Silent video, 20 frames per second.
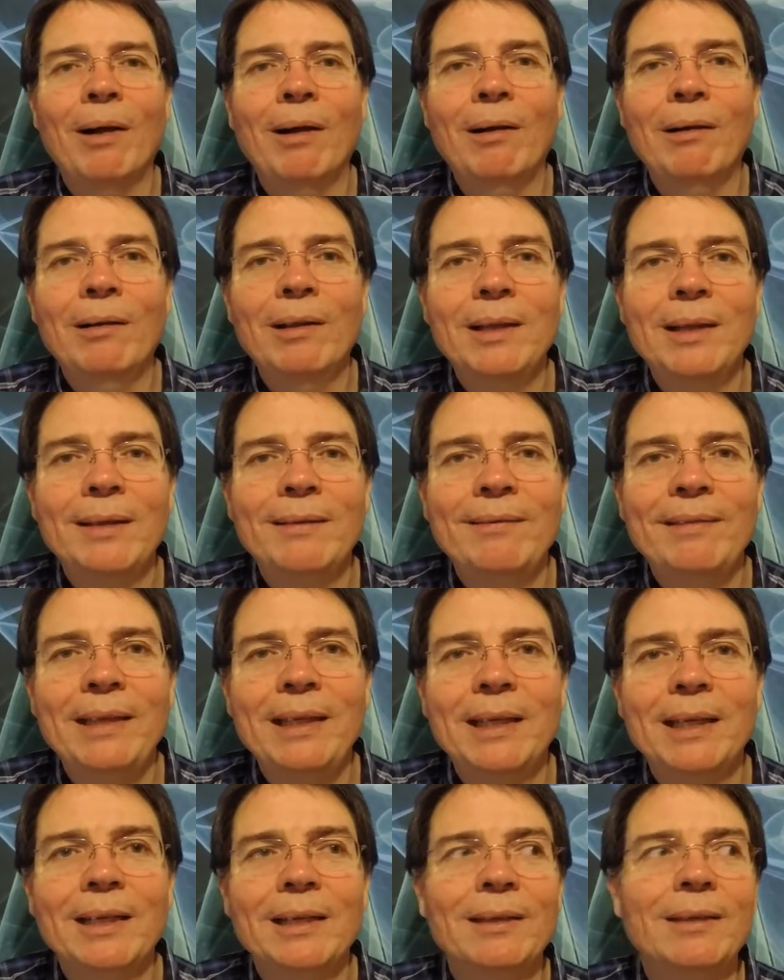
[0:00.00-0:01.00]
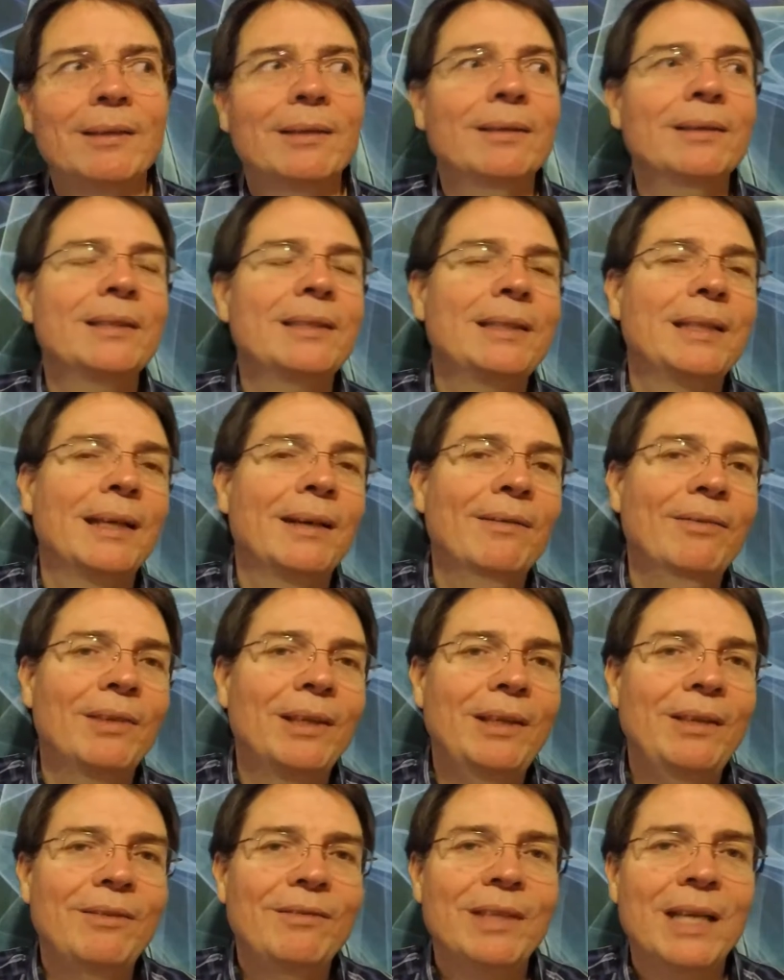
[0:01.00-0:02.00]
all of the other stuff
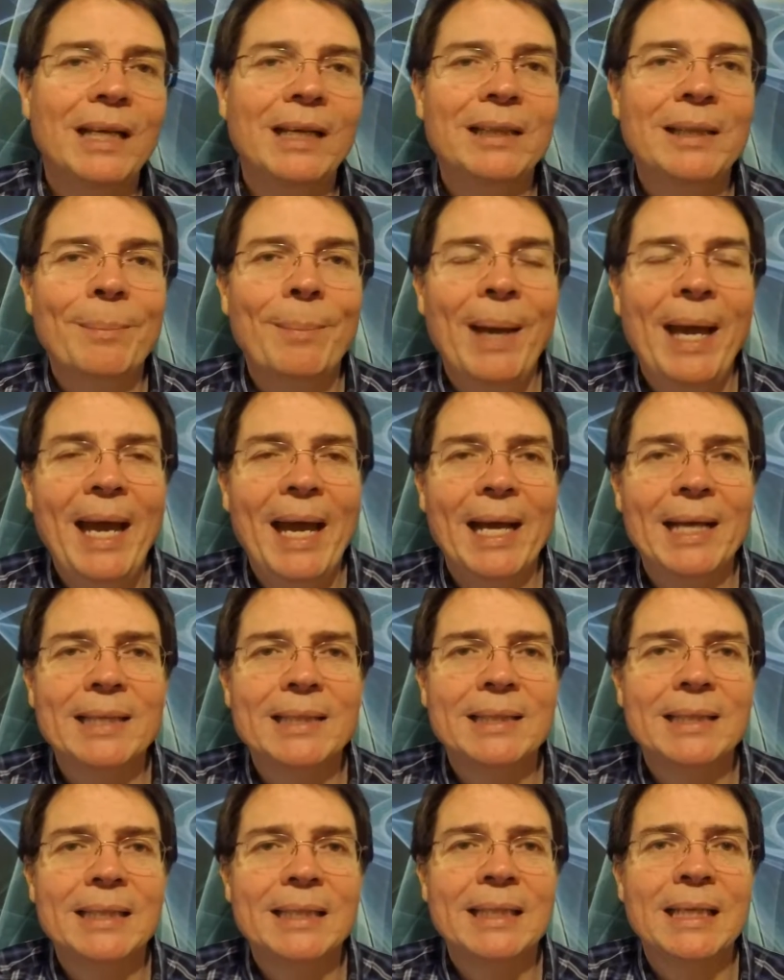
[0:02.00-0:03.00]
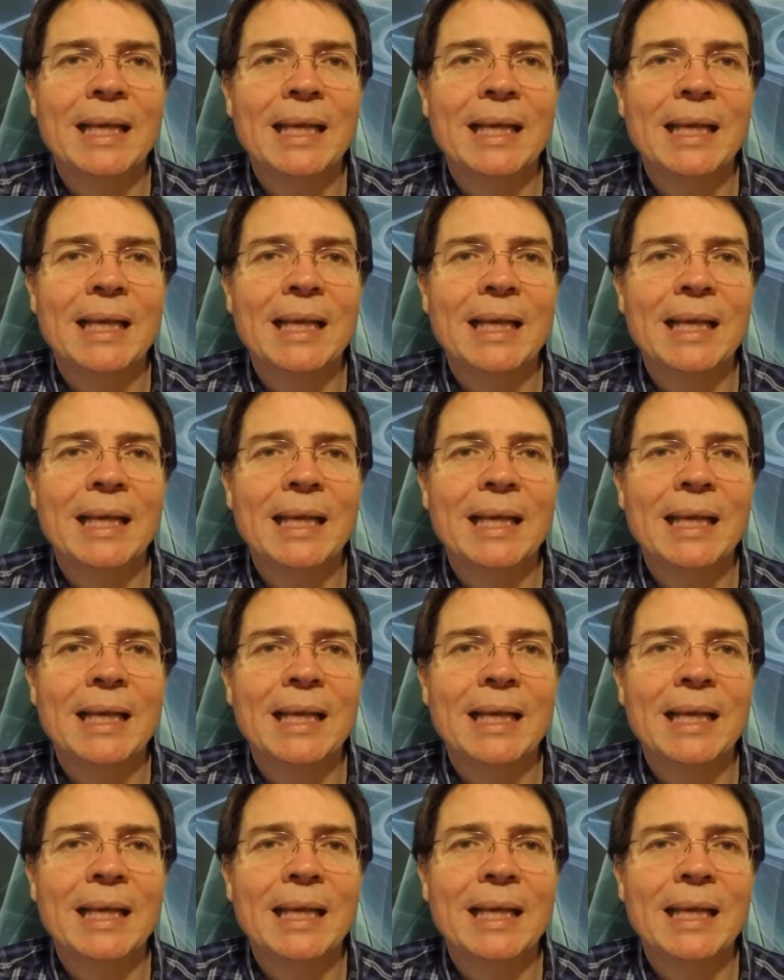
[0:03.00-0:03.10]
that you've done in the past.